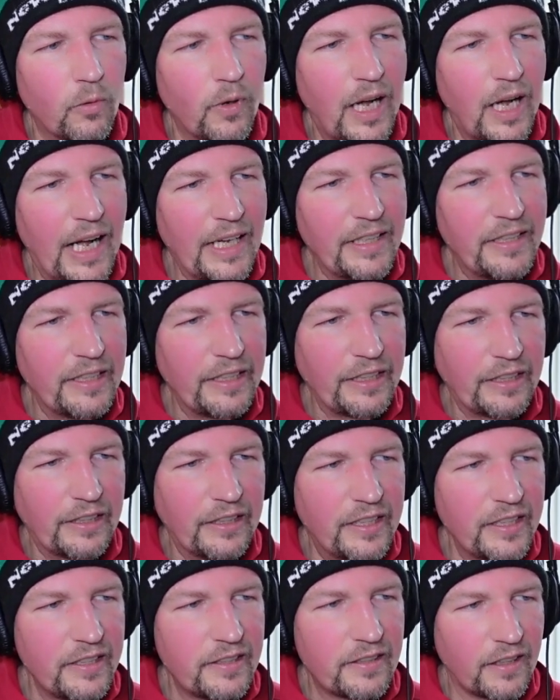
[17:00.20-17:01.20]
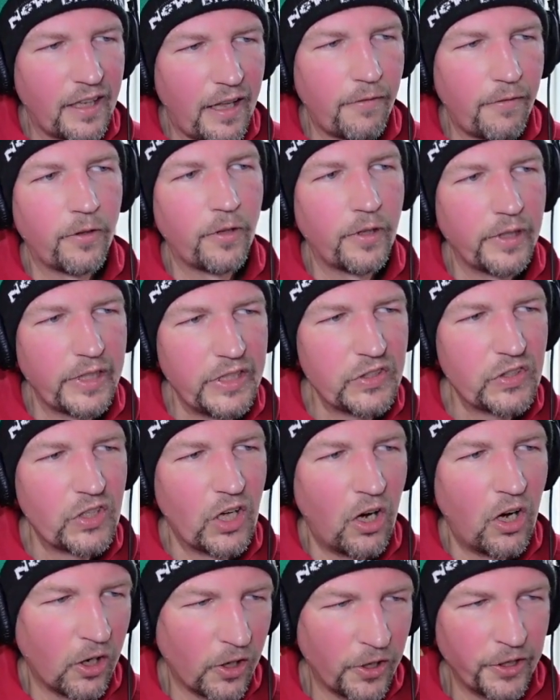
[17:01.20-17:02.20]
I think this level is the
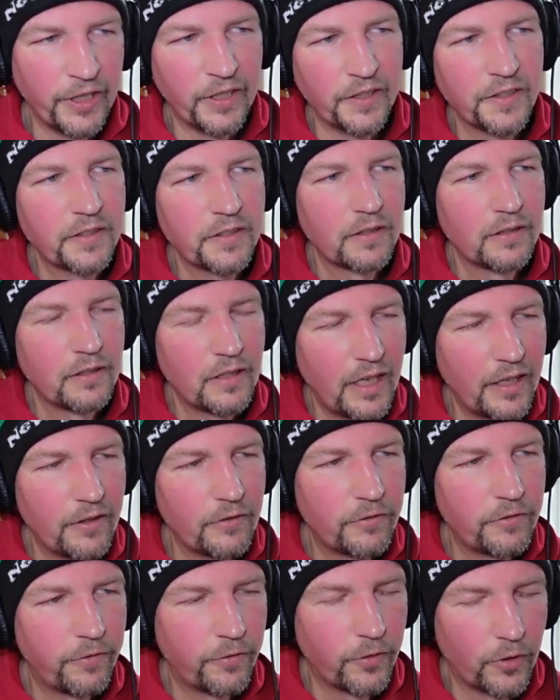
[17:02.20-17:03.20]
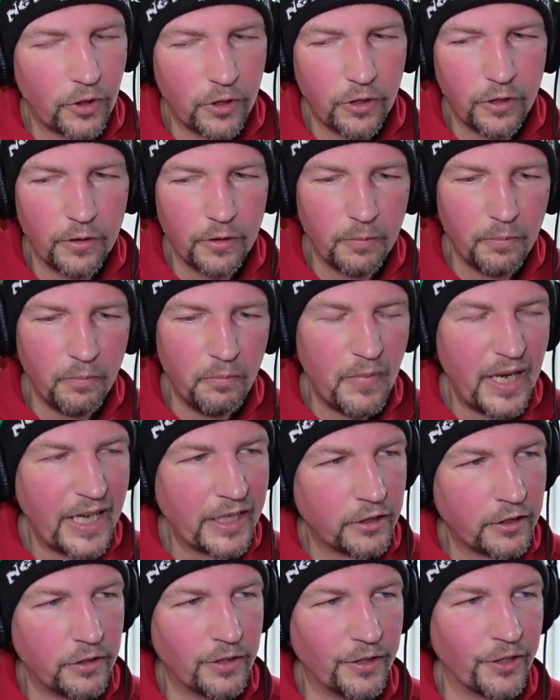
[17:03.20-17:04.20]
hardest for
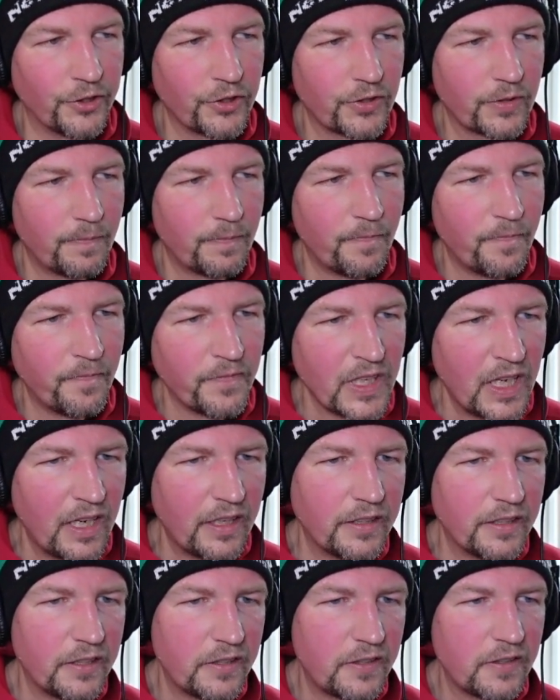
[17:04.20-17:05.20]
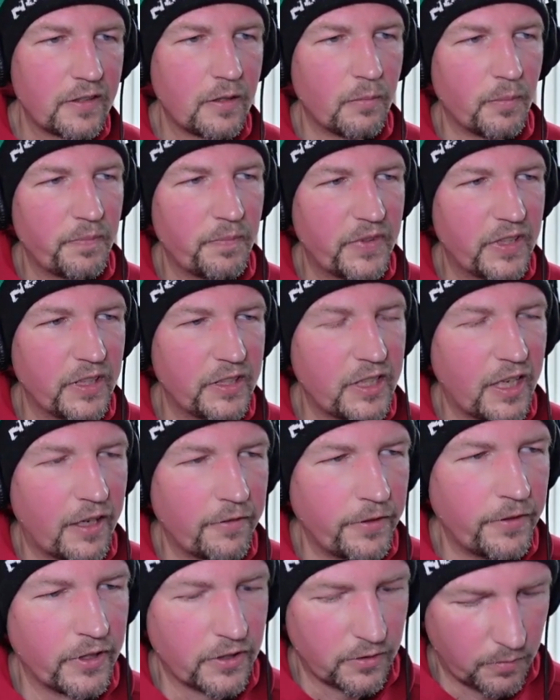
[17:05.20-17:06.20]
managers. This is the
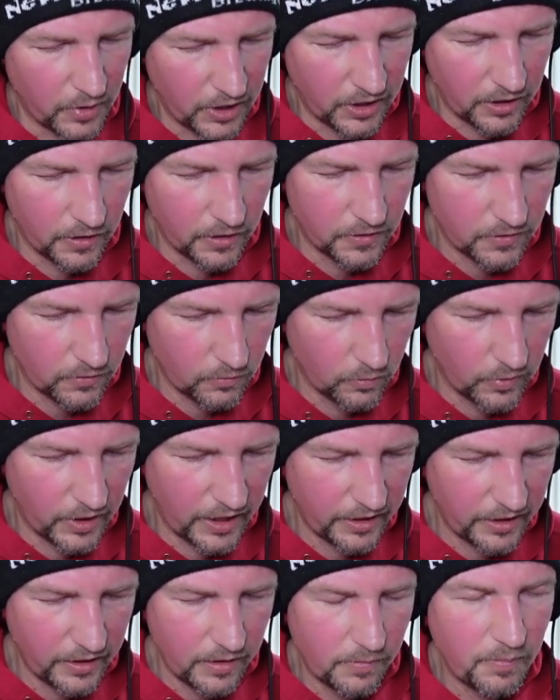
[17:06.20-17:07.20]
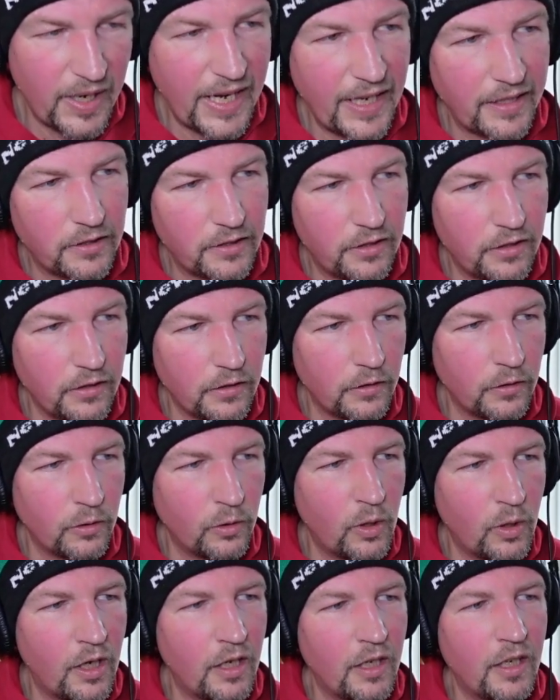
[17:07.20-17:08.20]
toughest because when I think back
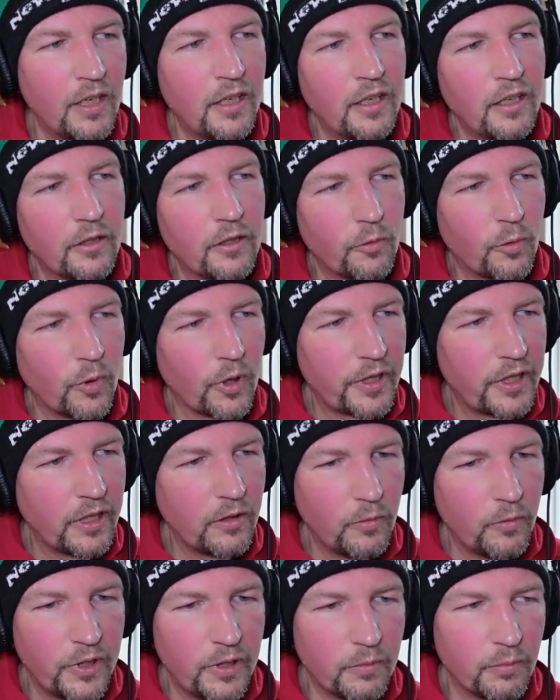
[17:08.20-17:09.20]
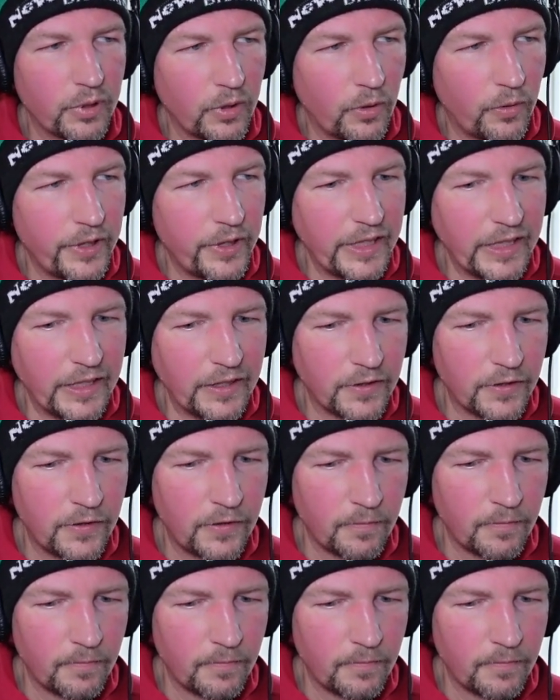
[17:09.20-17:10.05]
to working with employees,